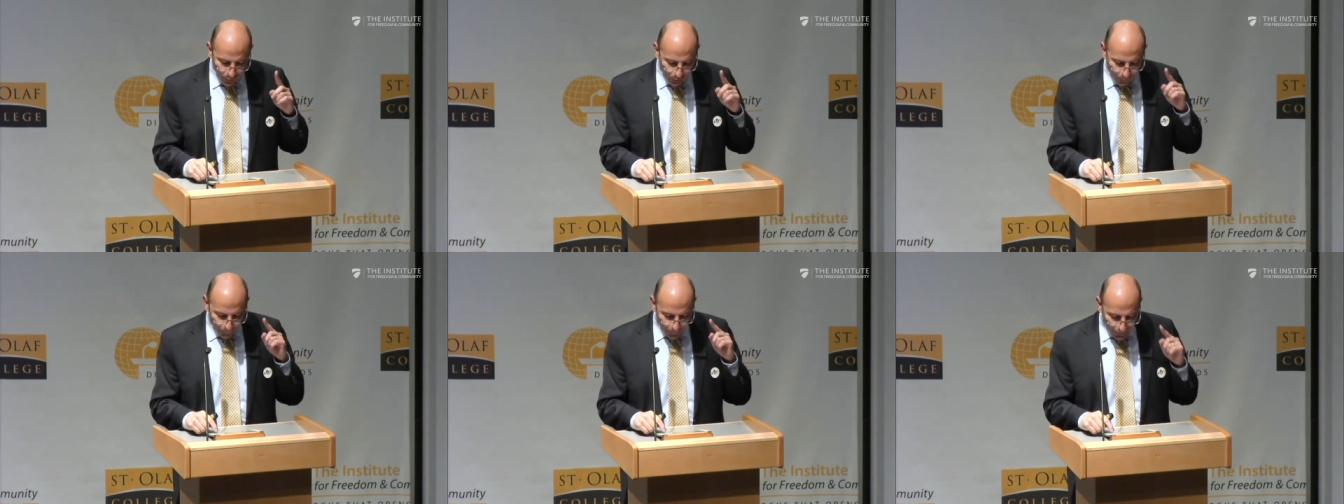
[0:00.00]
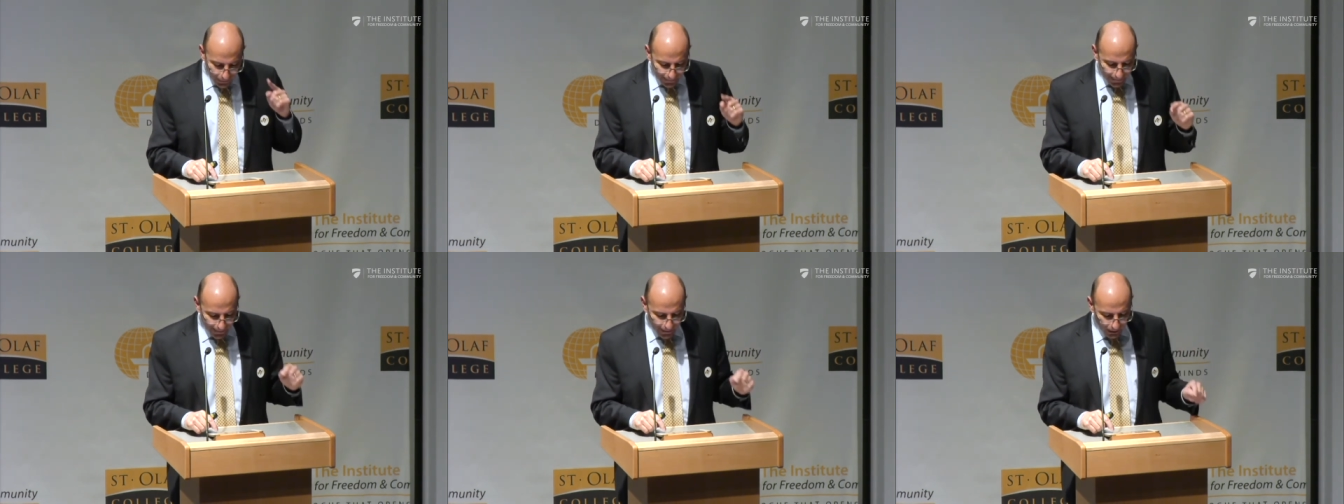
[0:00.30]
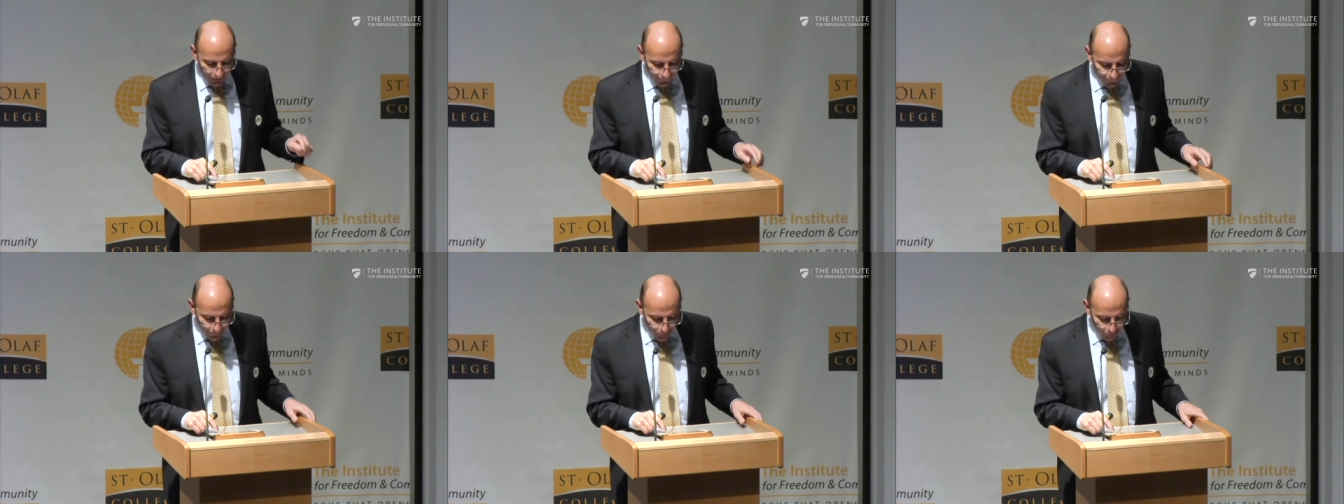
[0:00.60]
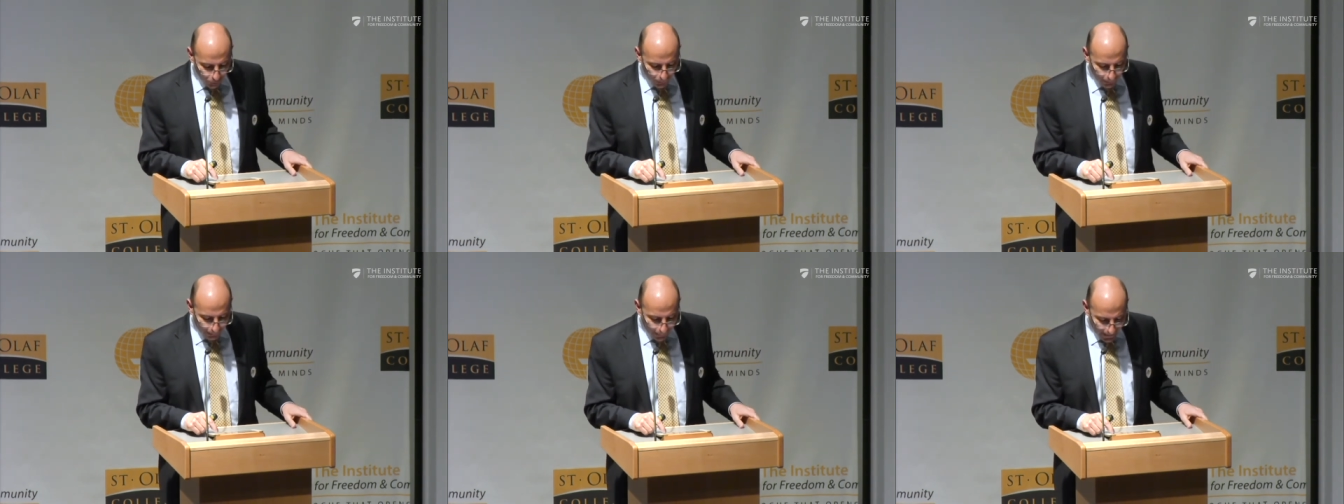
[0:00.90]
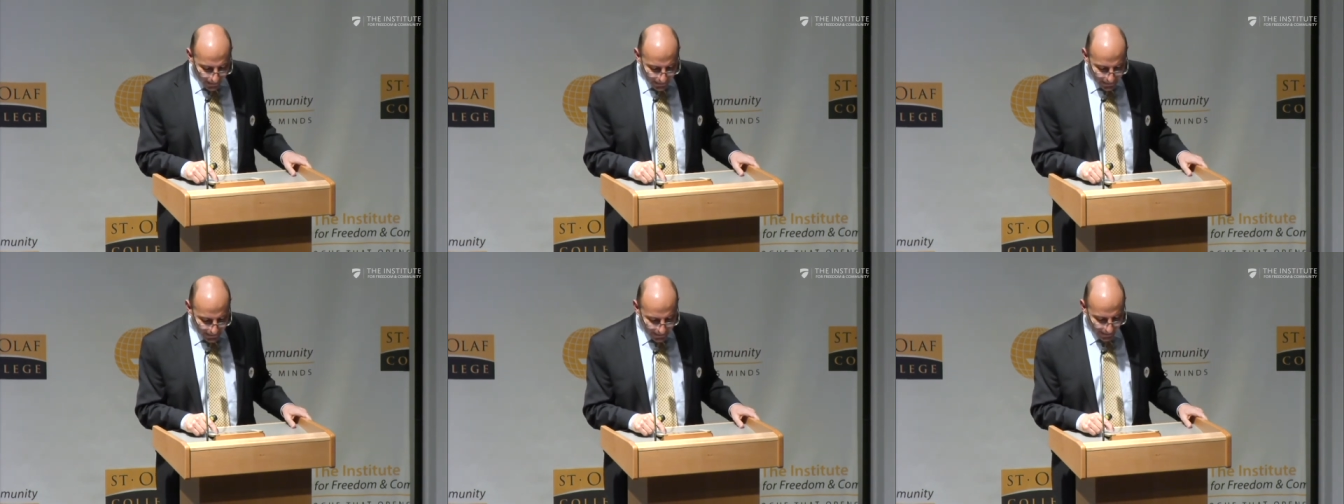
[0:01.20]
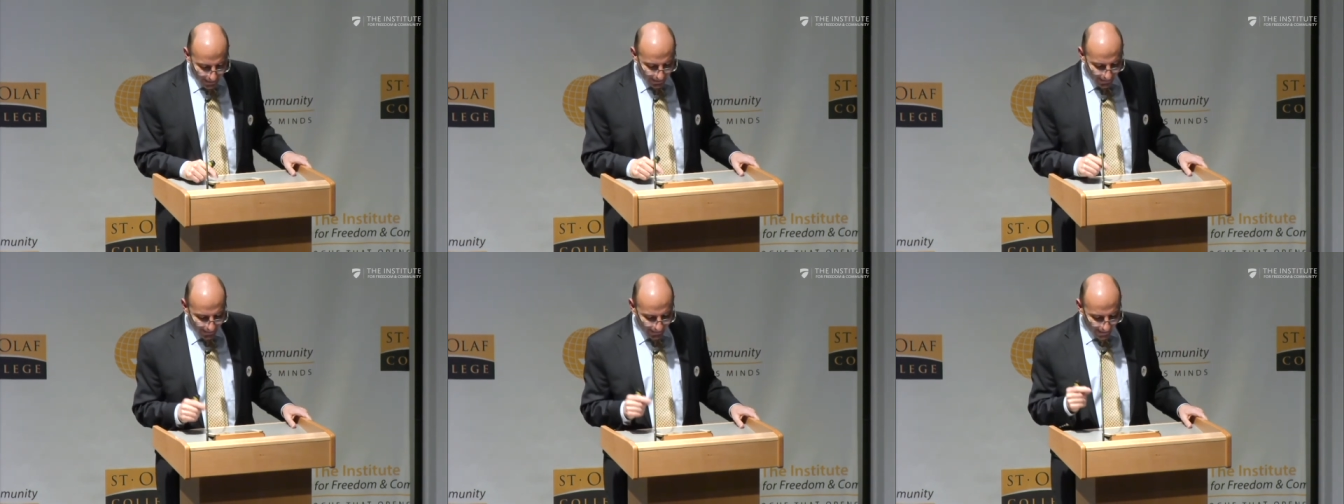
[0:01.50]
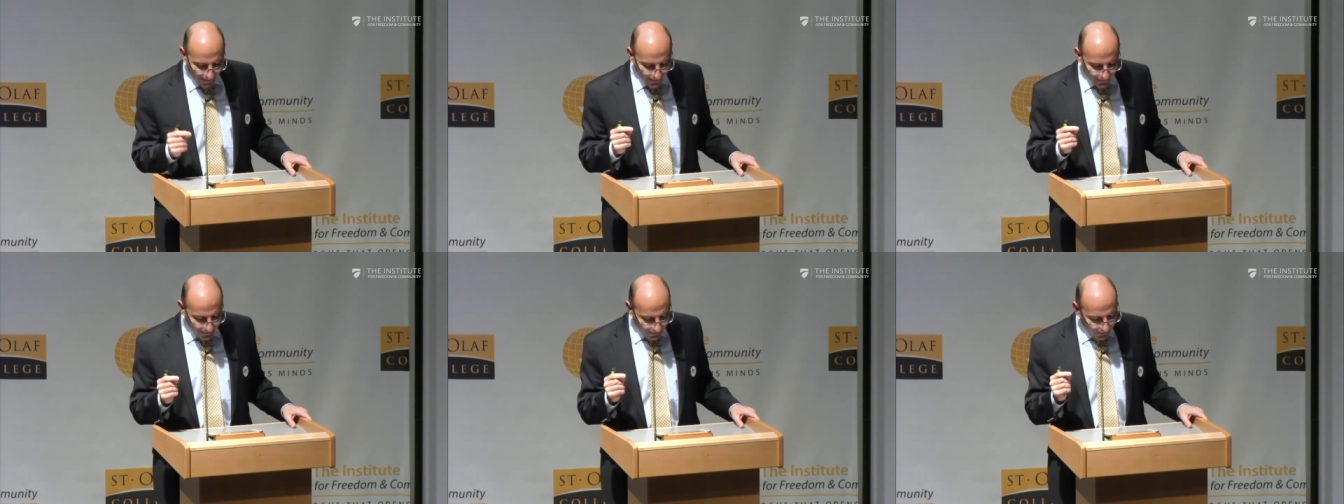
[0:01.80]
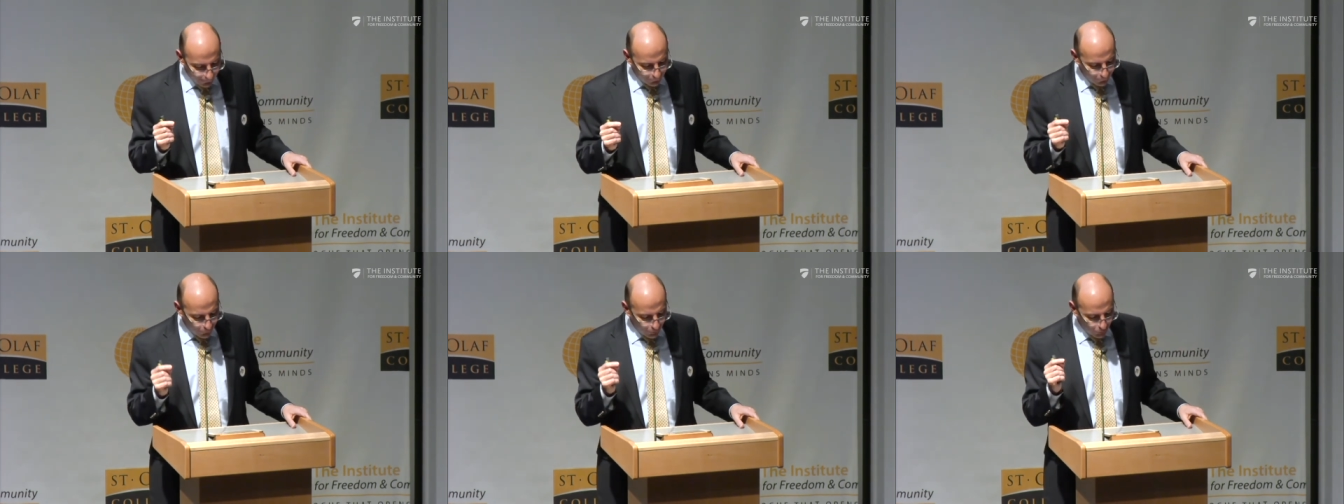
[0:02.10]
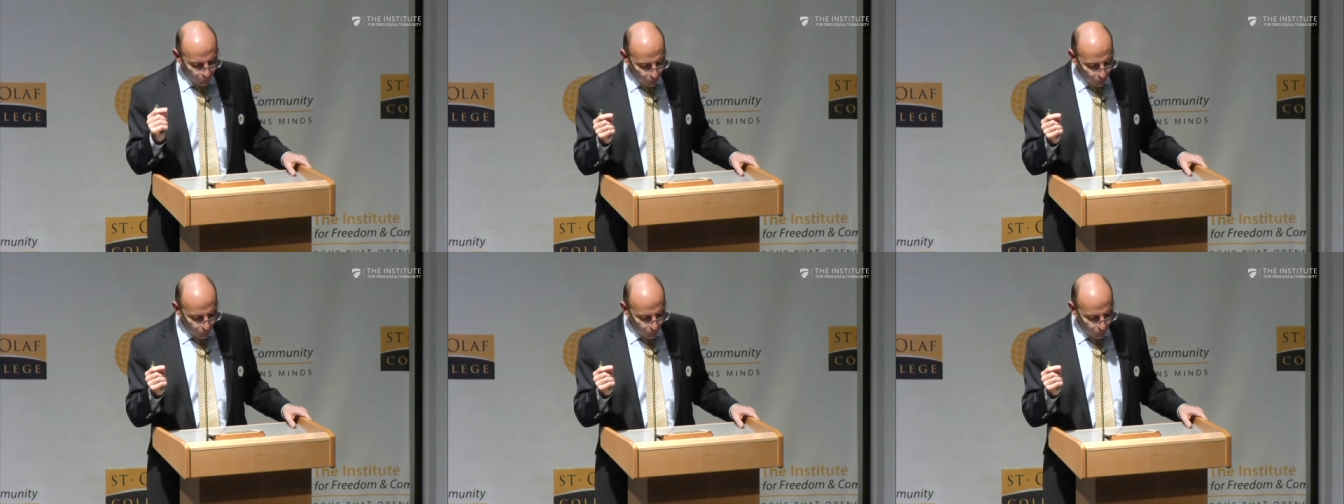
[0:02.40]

or political view on Palestine can therefore